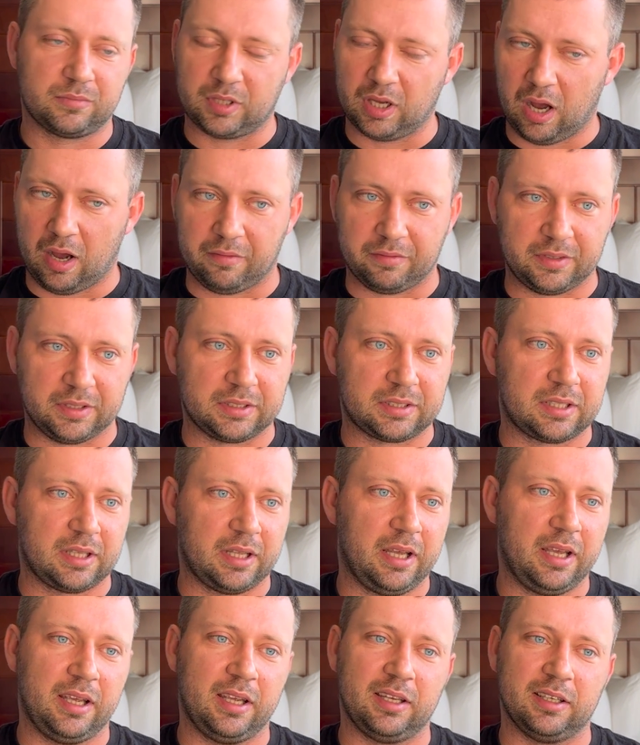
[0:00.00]

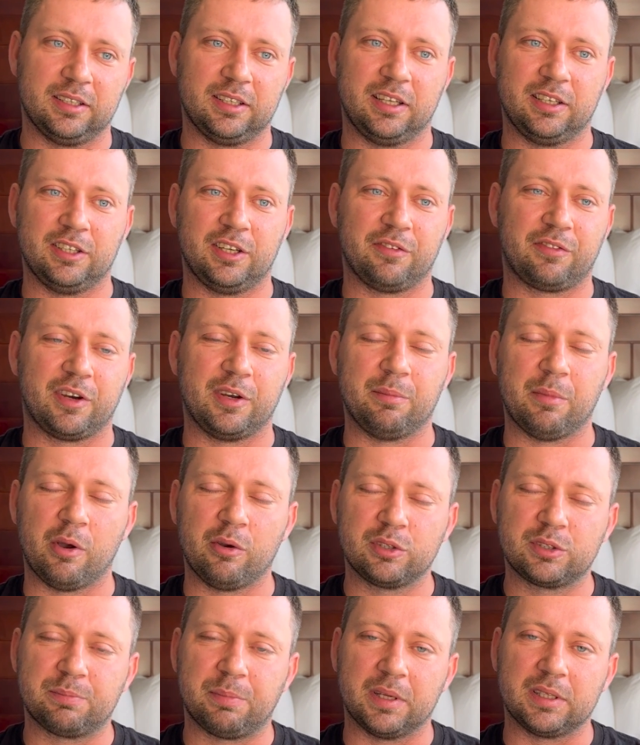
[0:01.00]
obviously in different
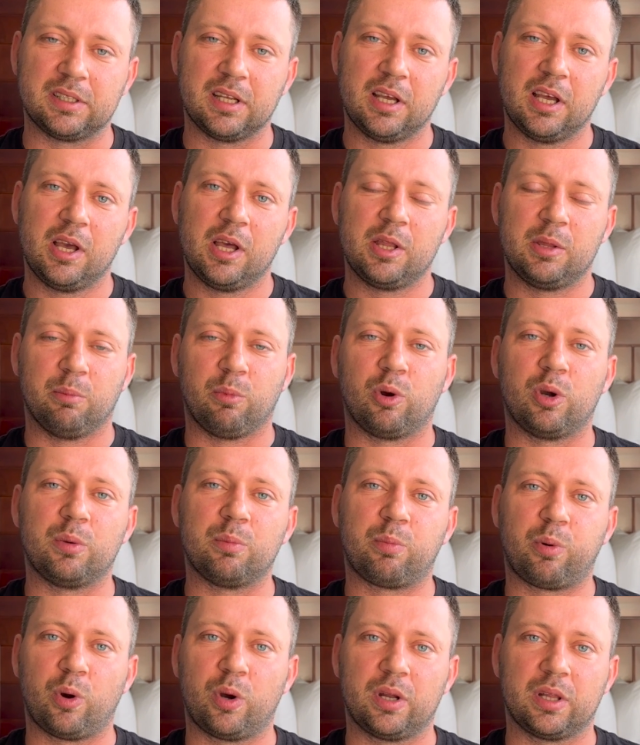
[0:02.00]
modes, but more
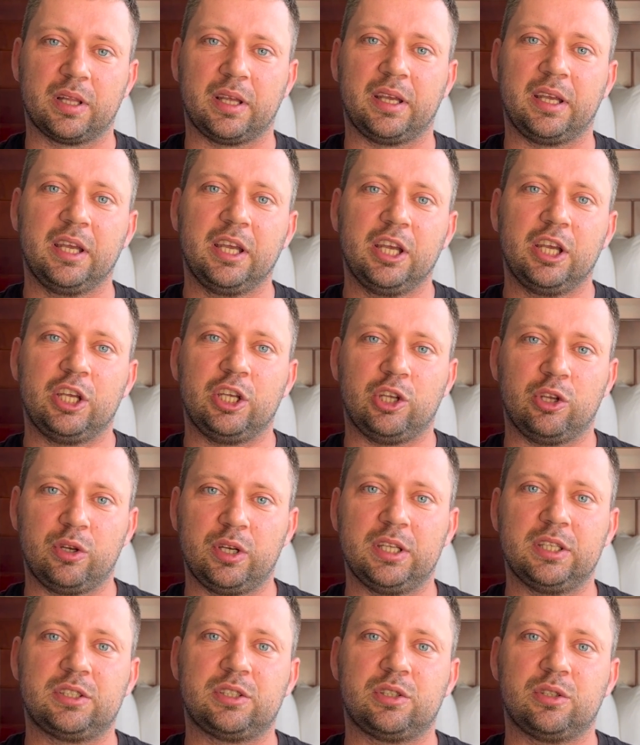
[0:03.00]
importantly, you
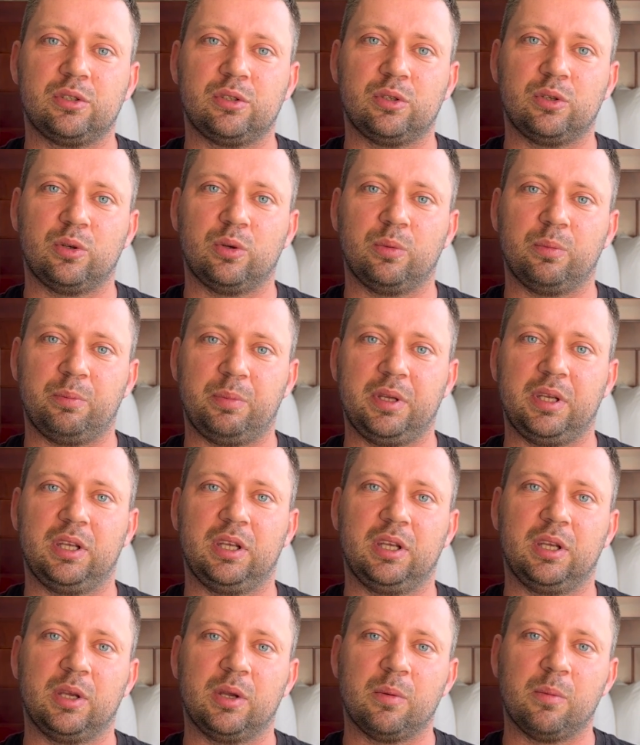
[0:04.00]
need to
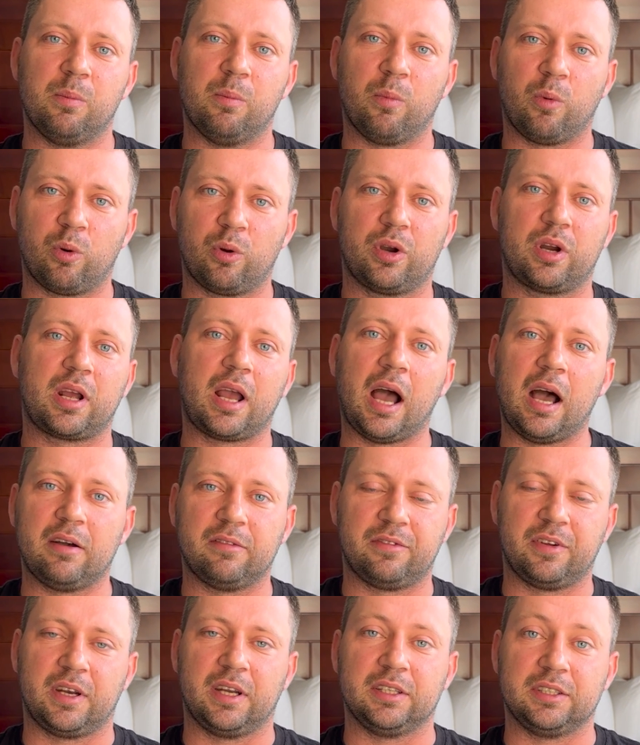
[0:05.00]
be more
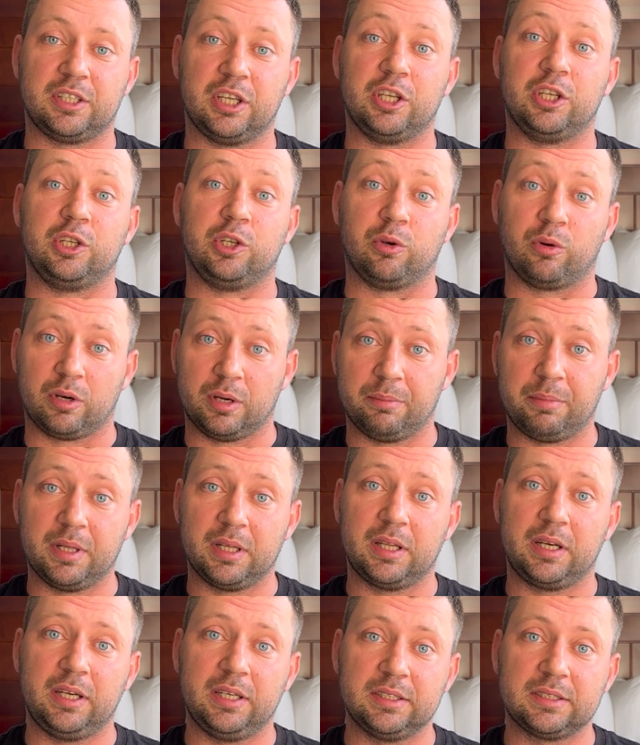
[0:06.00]
confident in your
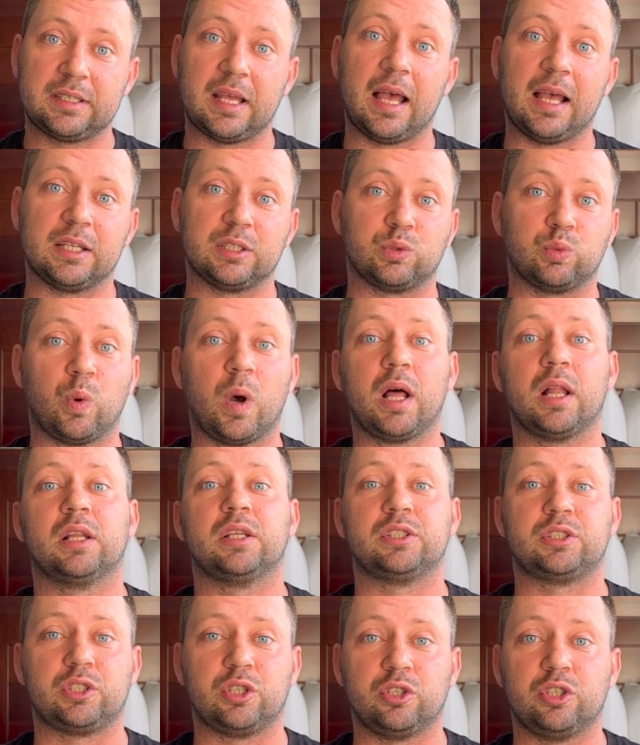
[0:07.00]
abilities, as well
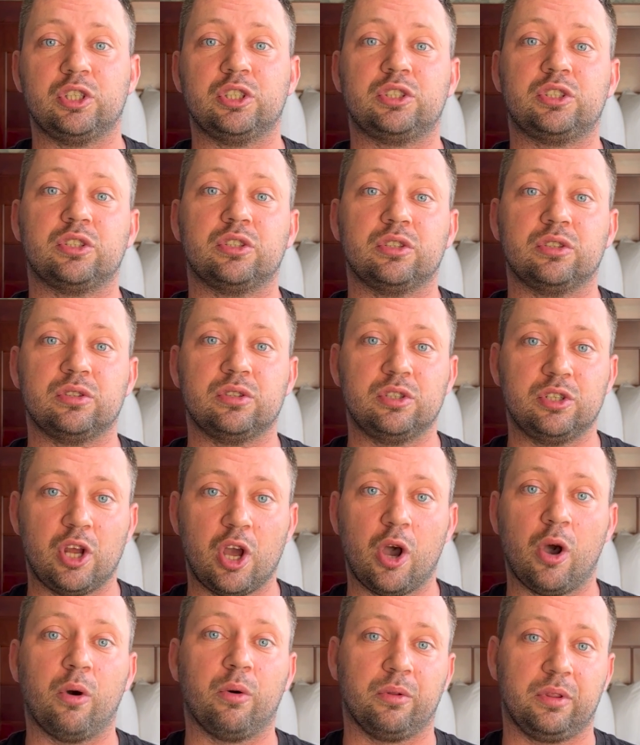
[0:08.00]
as you need to
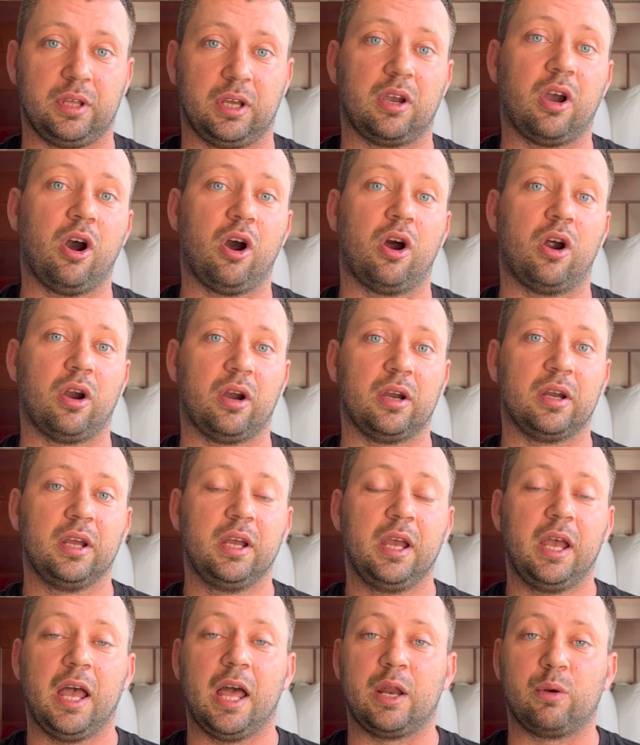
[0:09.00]
know the car
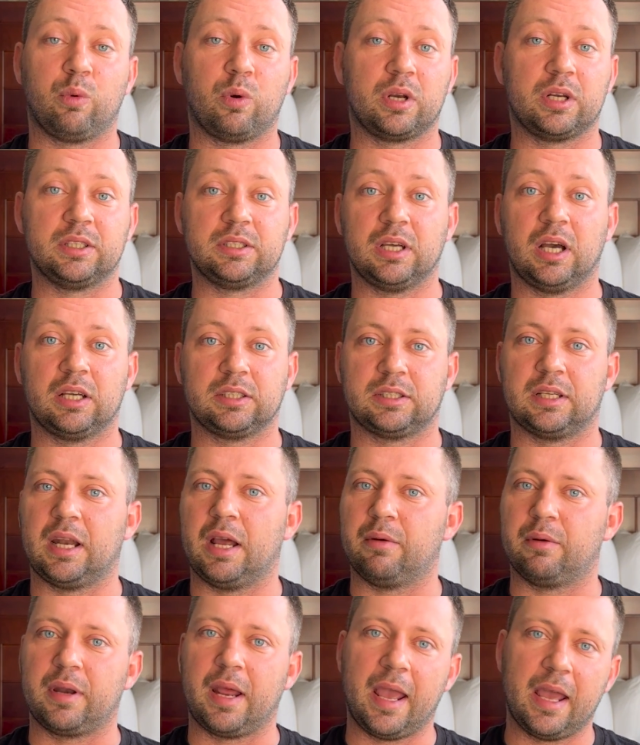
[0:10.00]
and what it does and
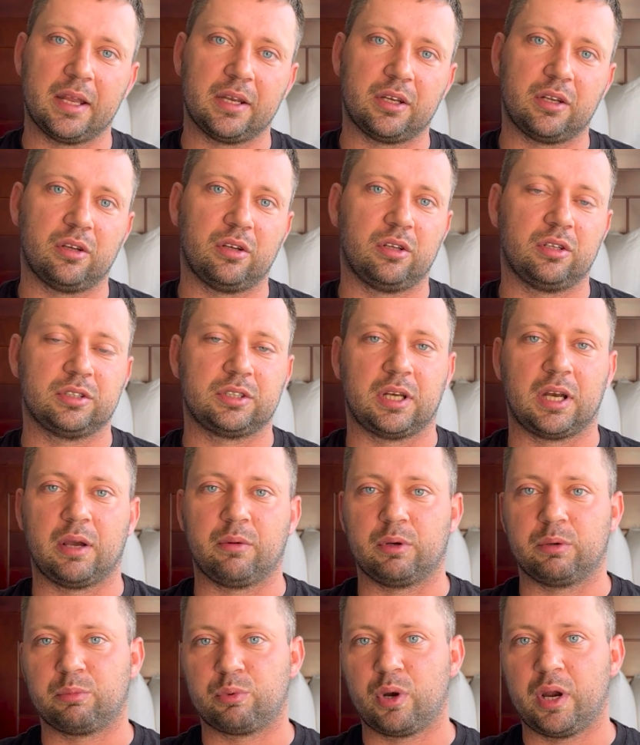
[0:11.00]
how it handles and how
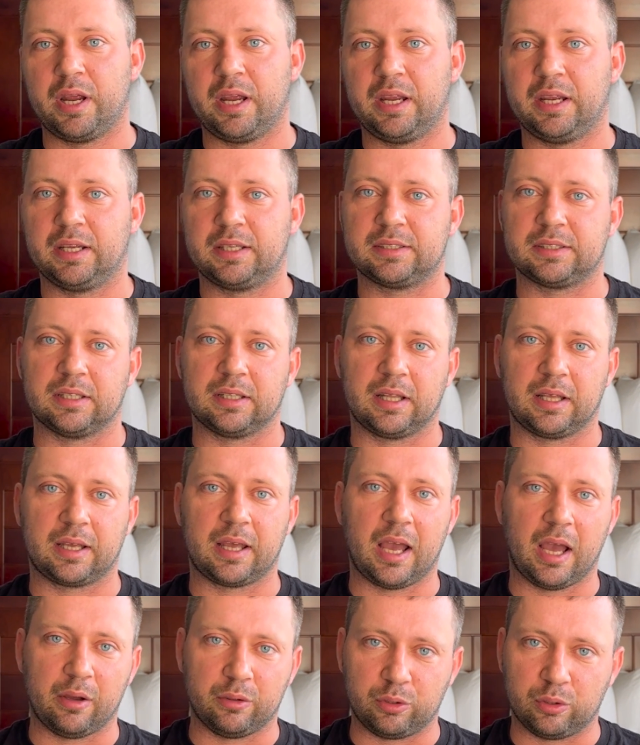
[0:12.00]
it brakes and like
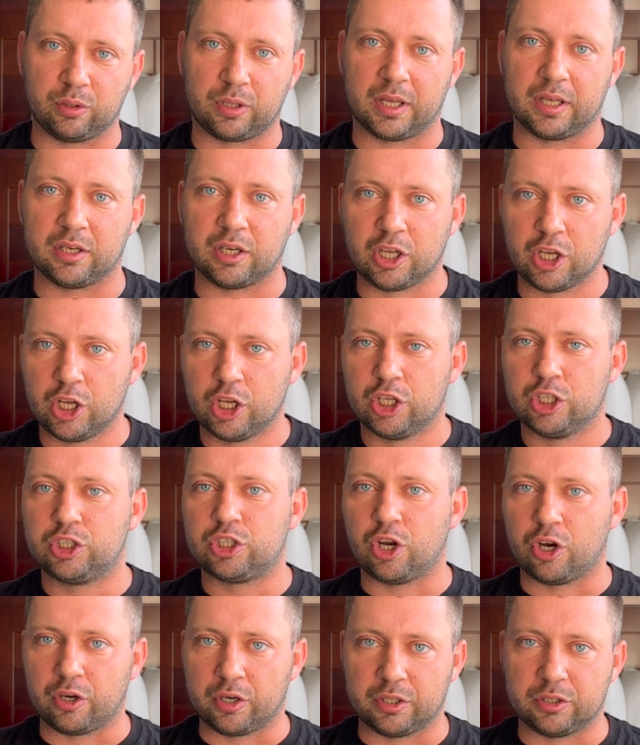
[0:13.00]
how you can
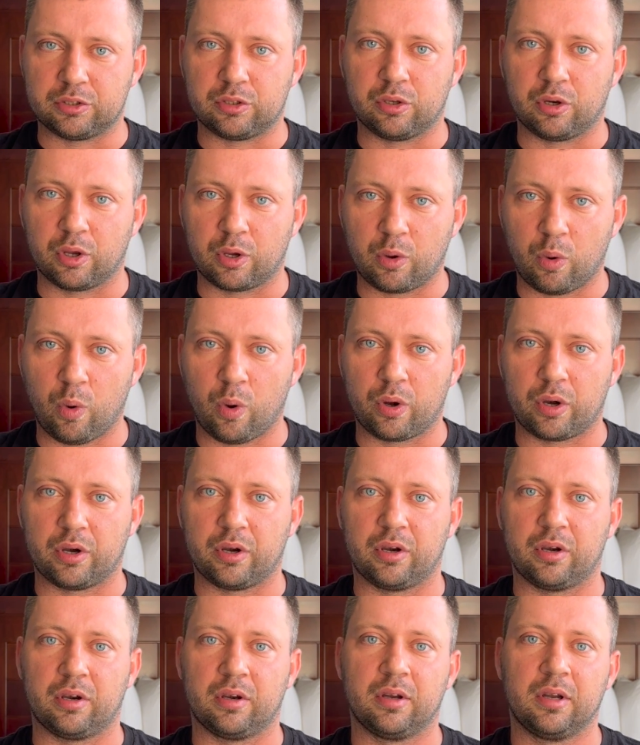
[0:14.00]
turn into a
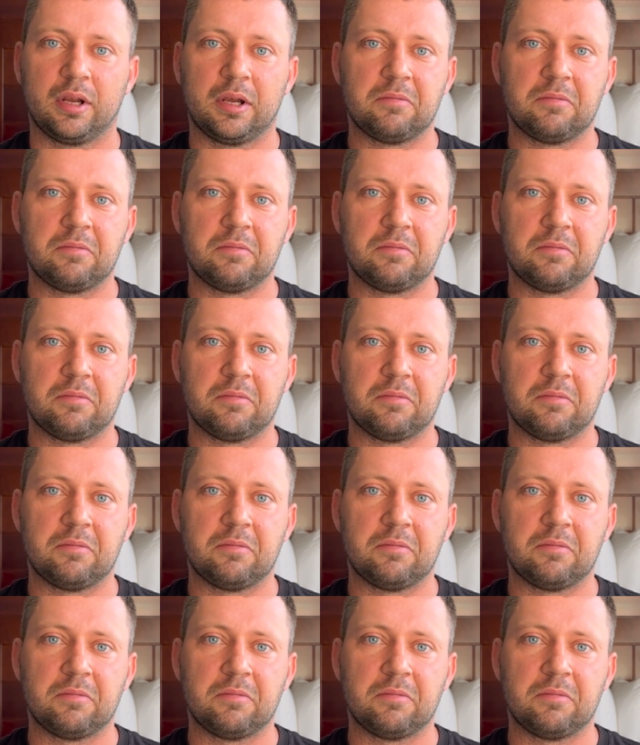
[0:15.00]
corner